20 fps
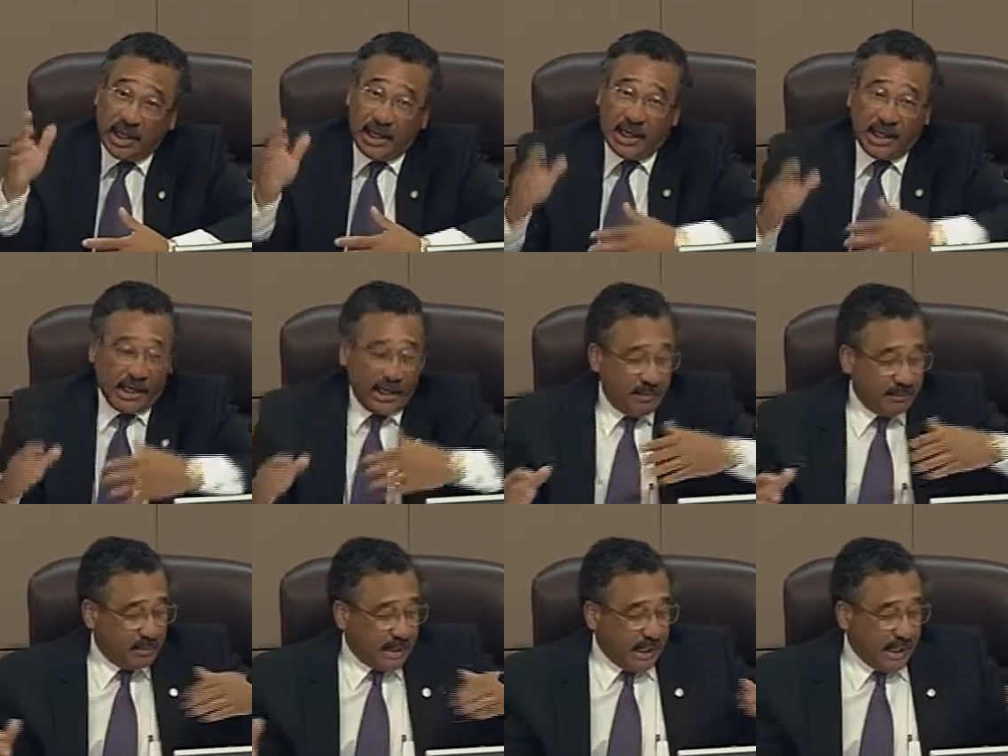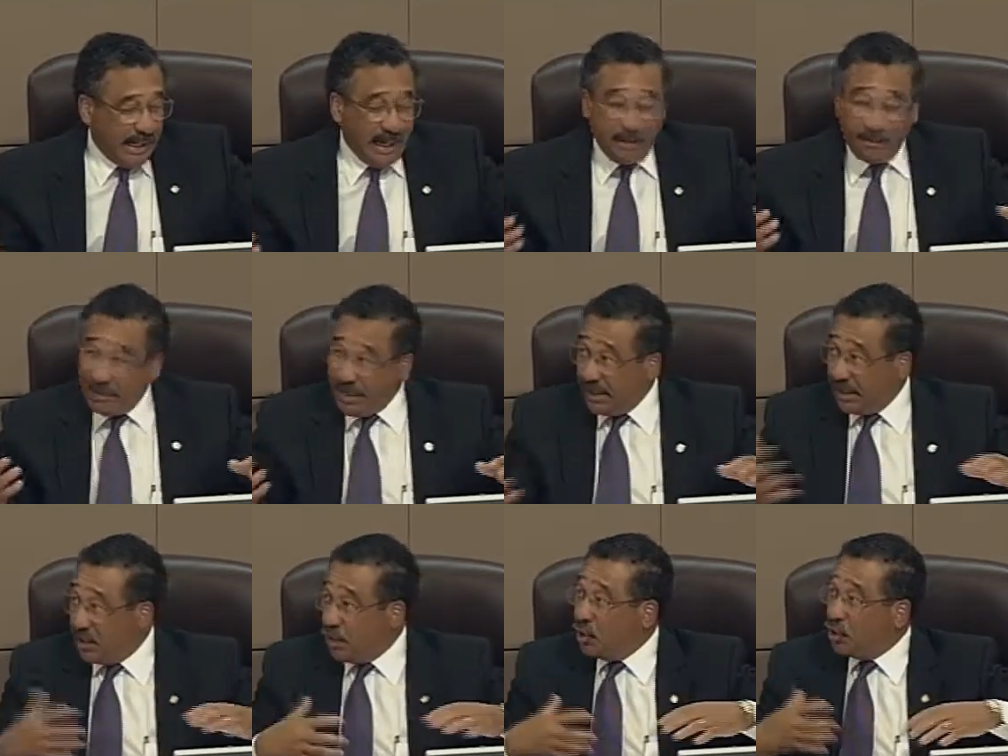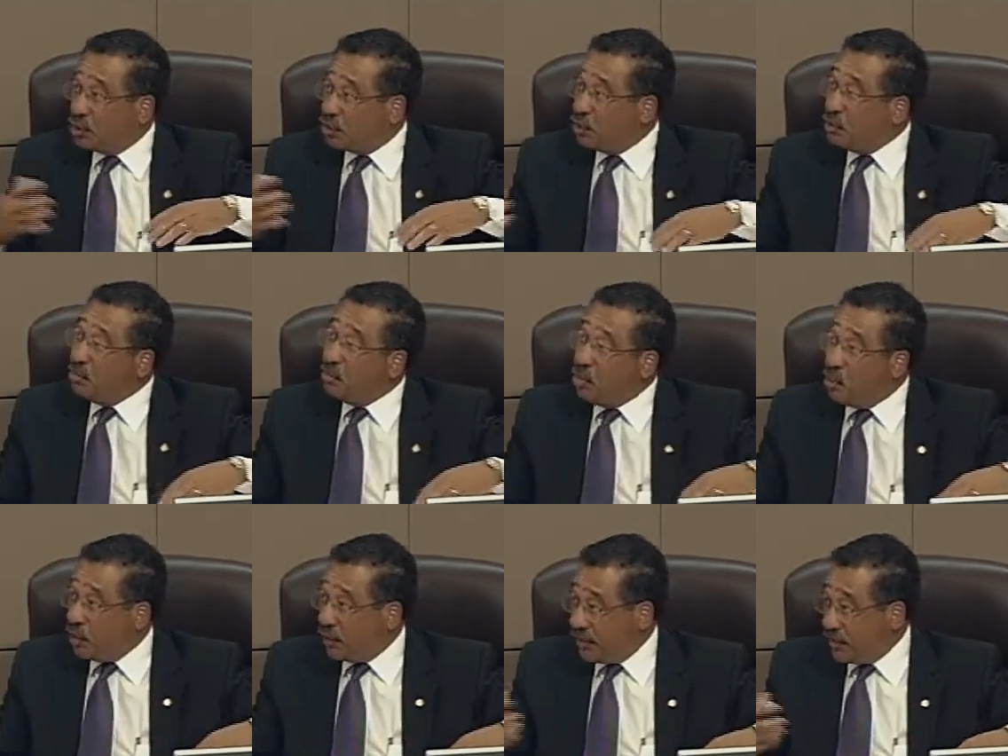I may go to
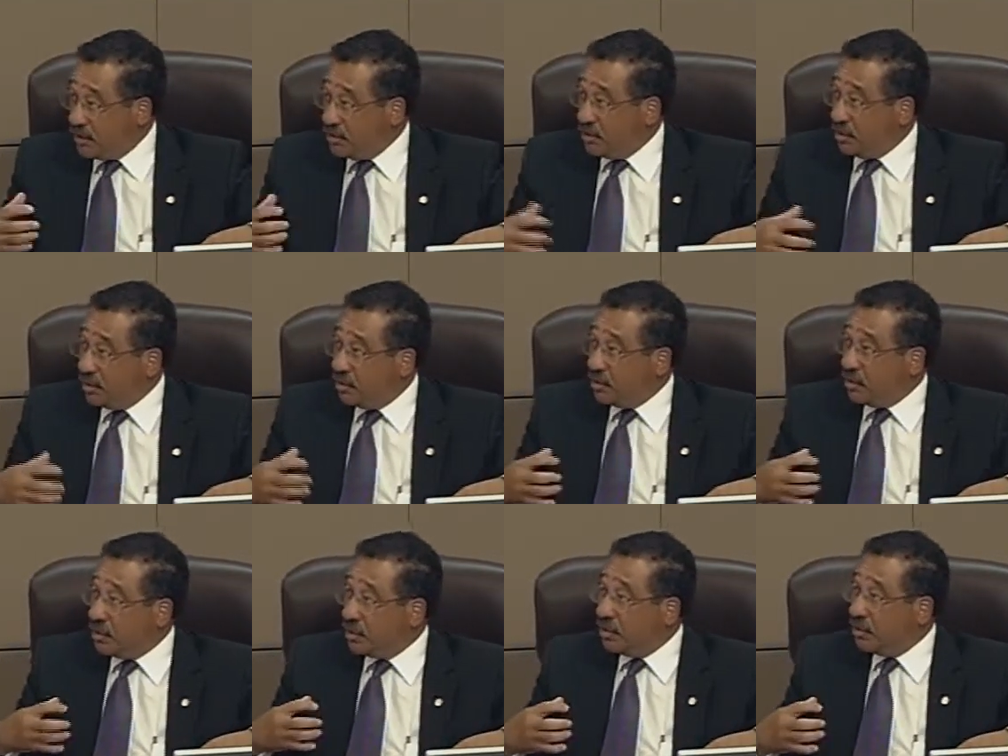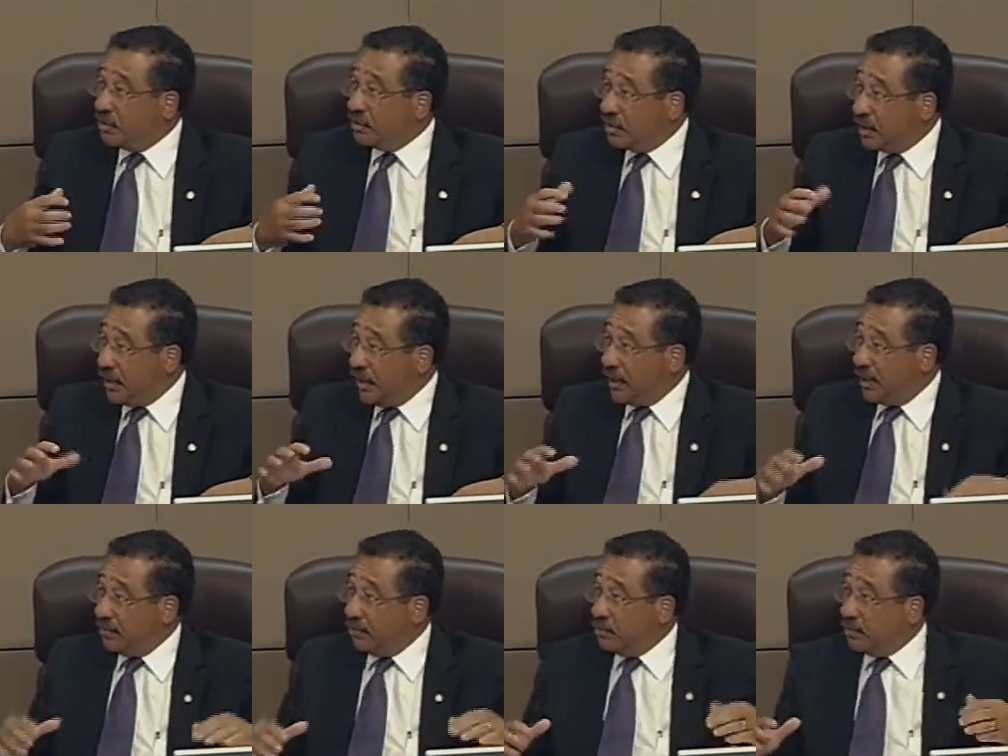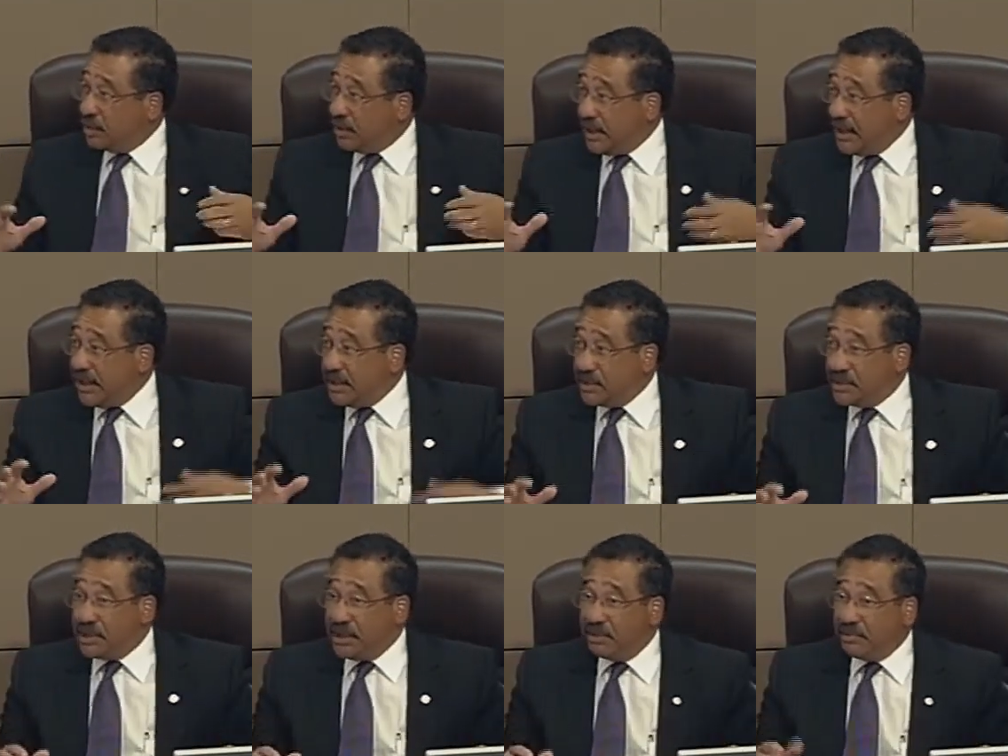more than you do. I
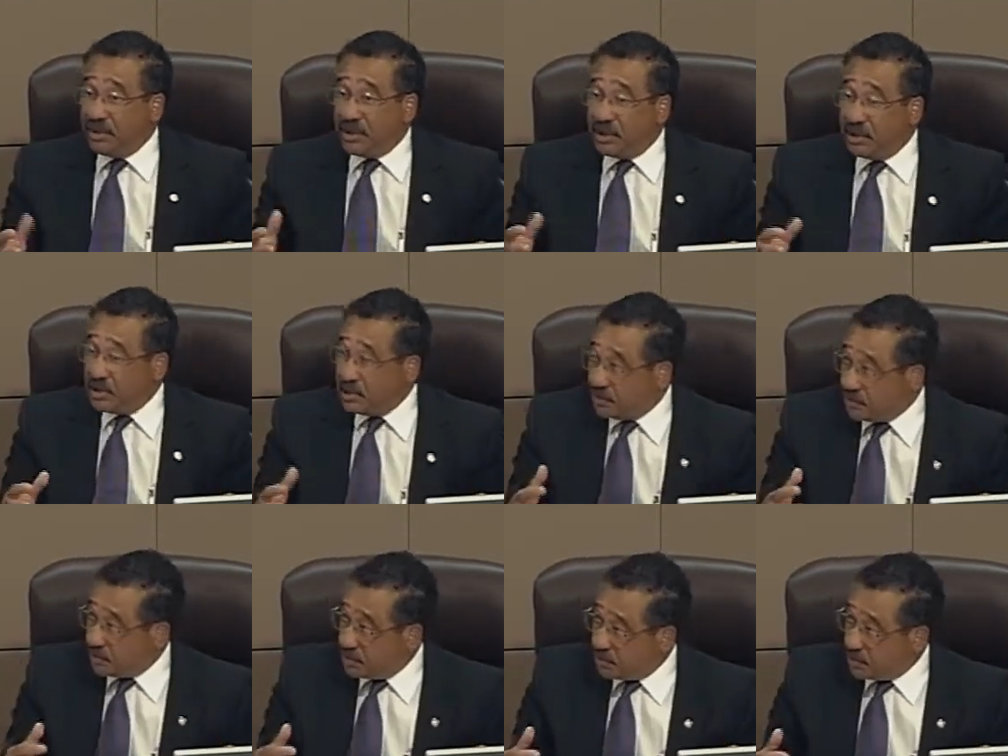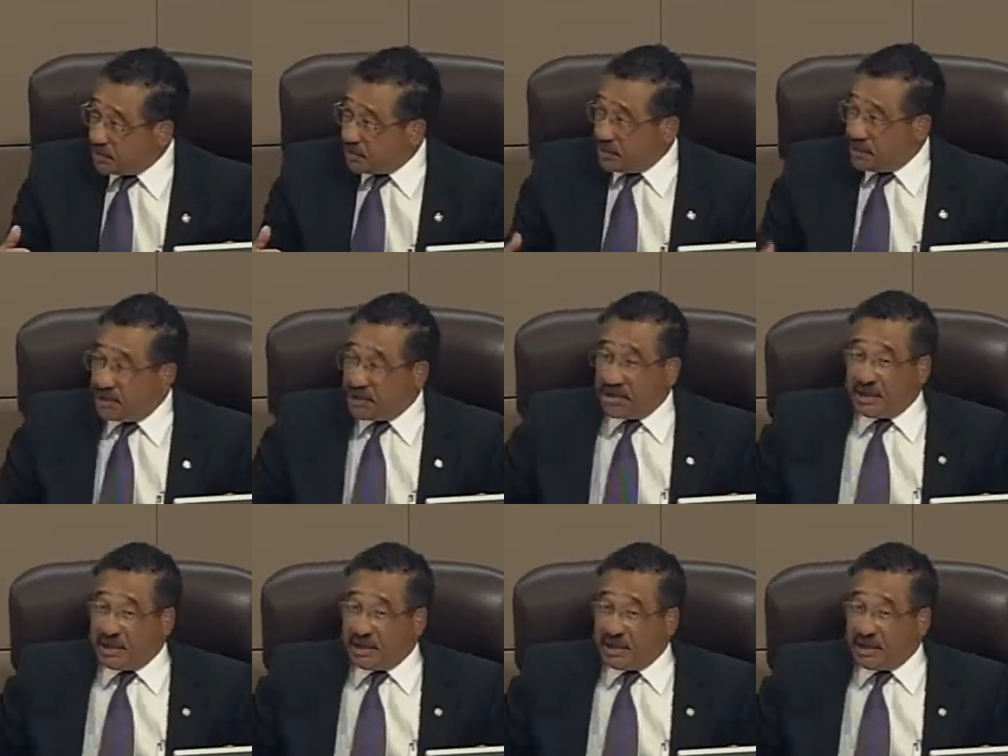realize that because of the position